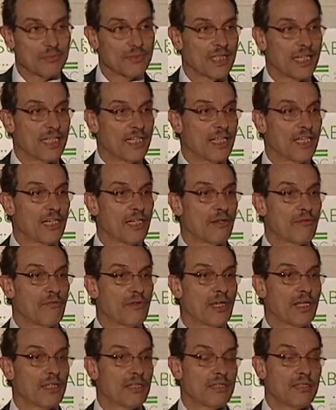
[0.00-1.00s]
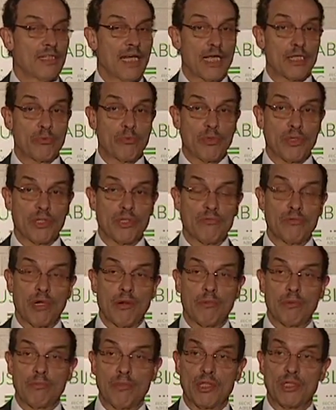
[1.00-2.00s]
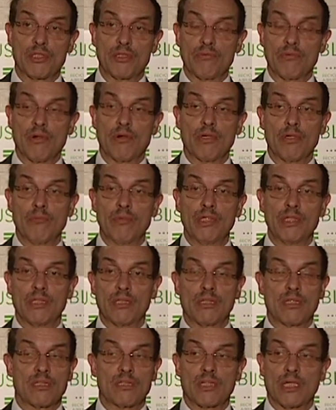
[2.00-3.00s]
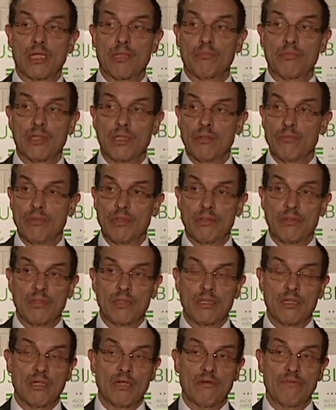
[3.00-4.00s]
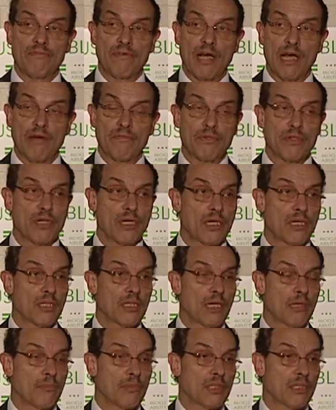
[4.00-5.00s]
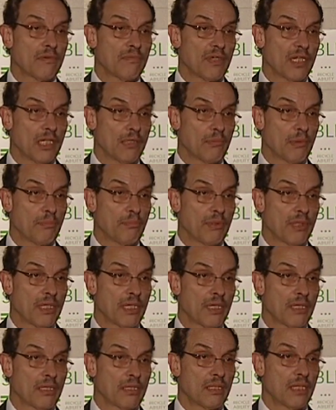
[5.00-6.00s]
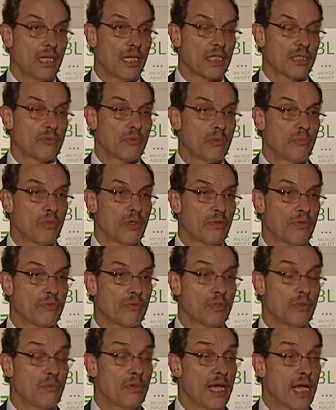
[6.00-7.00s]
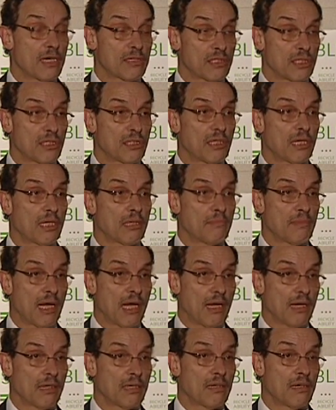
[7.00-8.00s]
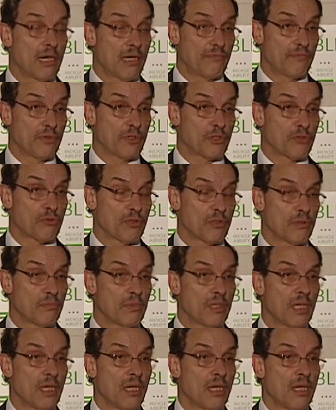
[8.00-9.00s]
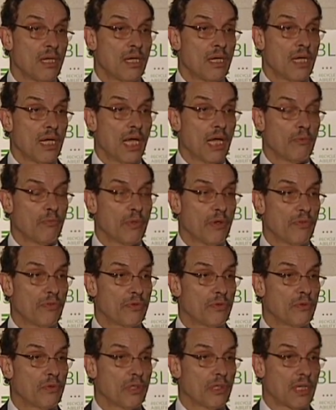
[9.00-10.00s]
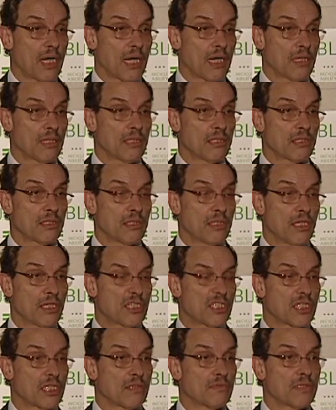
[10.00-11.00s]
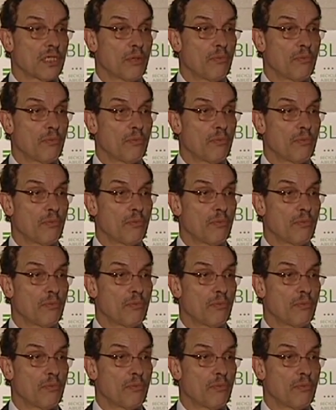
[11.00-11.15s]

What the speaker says: In any event, that's where the rubber meets the road. And we did the same thing with the 5-year economic development plan. And that is, we actually sat in my conference room and went through a lot of these initiatives.